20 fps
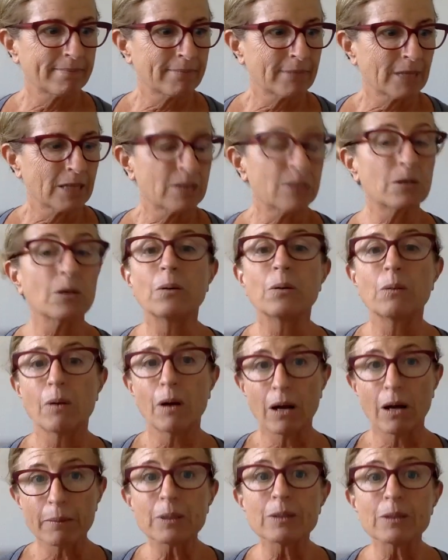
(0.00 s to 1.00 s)
So
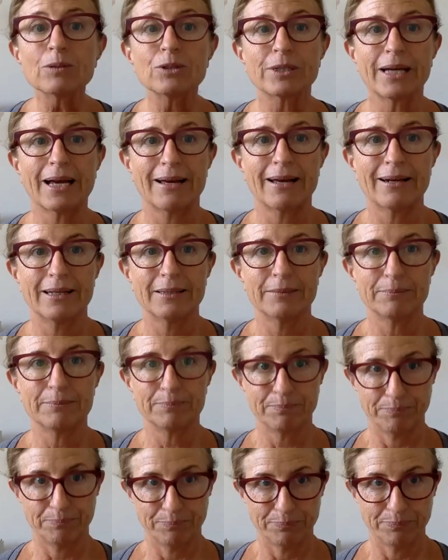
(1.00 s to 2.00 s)
I'm going to look at it.
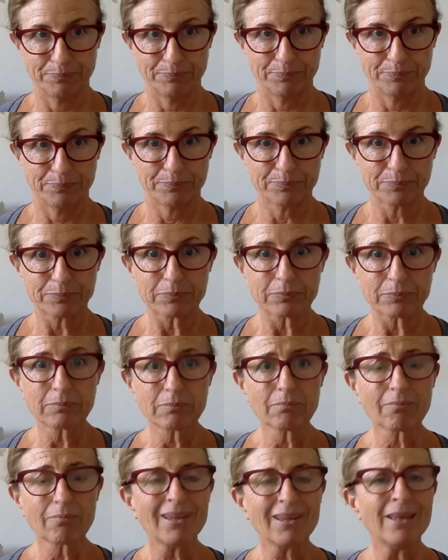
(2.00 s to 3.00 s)

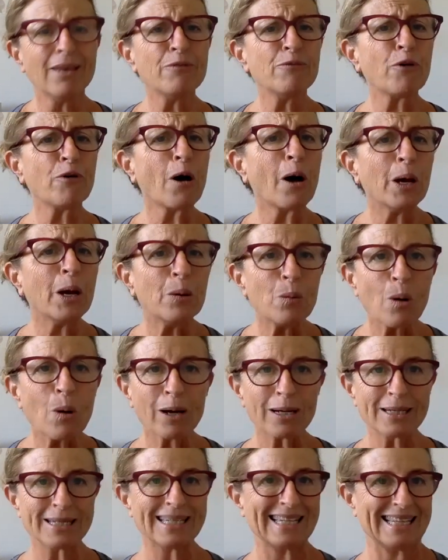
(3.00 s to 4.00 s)
If I
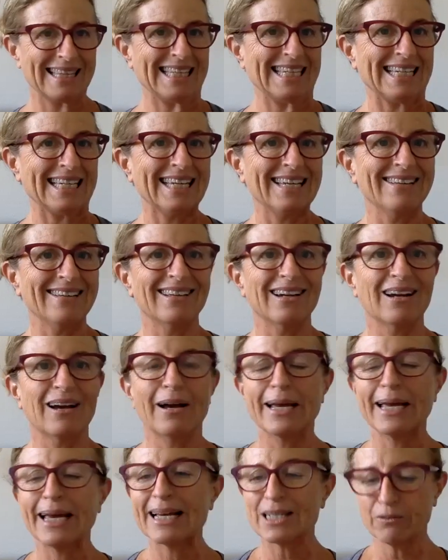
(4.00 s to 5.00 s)
walked in thinking that I
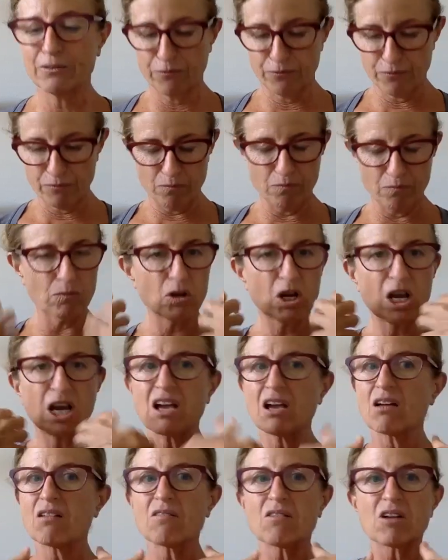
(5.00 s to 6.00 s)
had to
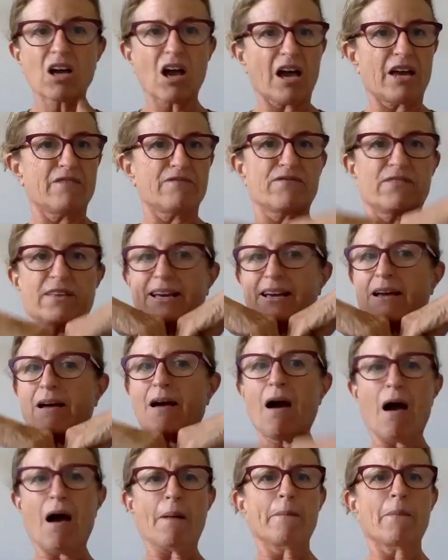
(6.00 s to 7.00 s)
kind of like
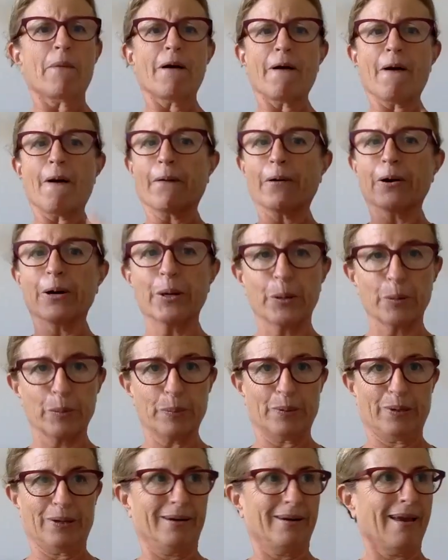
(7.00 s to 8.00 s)
cut my heart
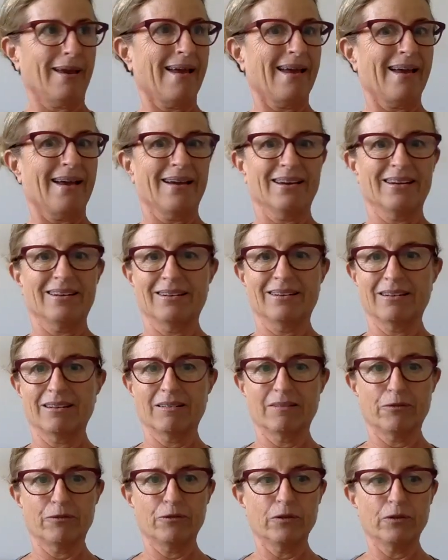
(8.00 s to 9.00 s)
open and
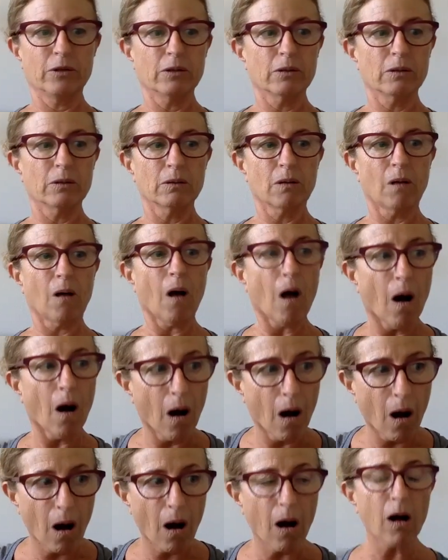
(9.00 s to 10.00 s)
feel
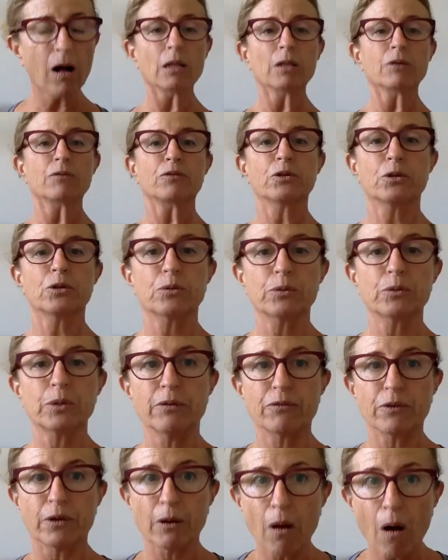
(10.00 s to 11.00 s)
all of the grief
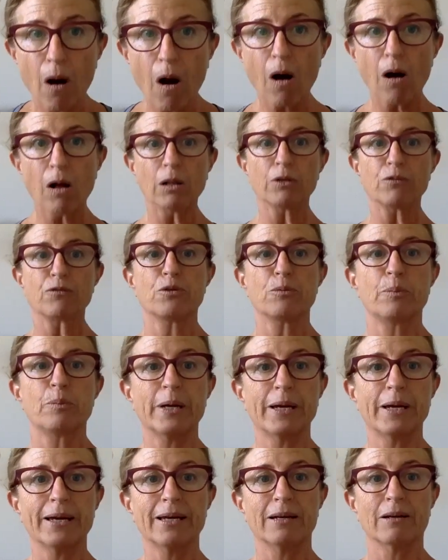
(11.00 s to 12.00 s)
and all of the
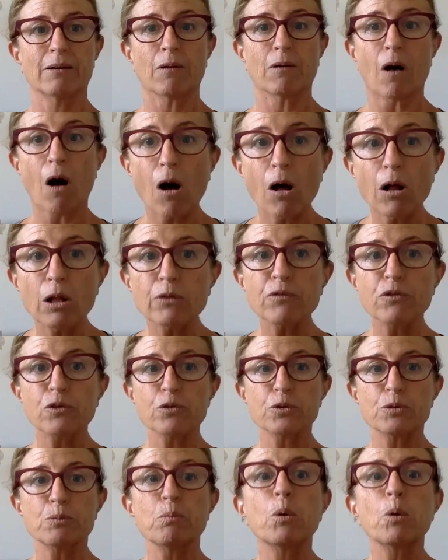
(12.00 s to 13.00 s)
pain and all of
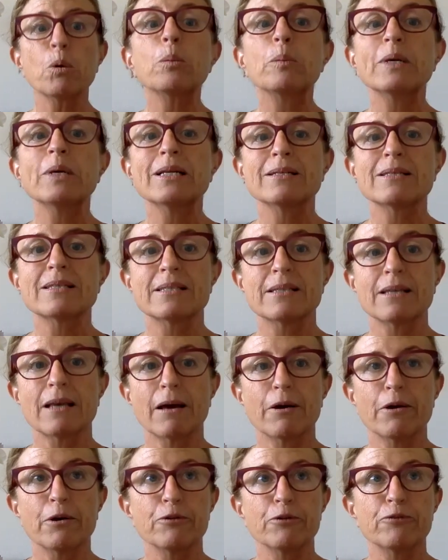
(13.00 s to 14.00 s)
those moments
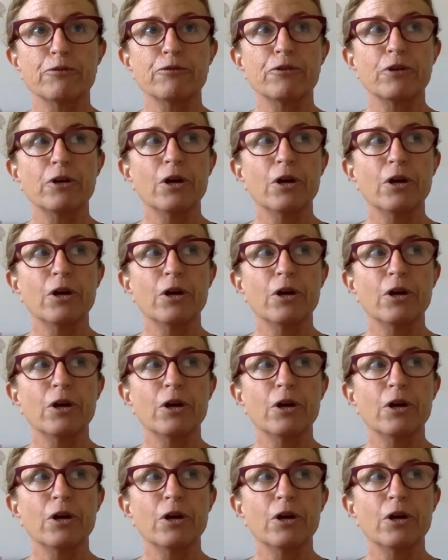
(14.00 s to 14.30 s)
of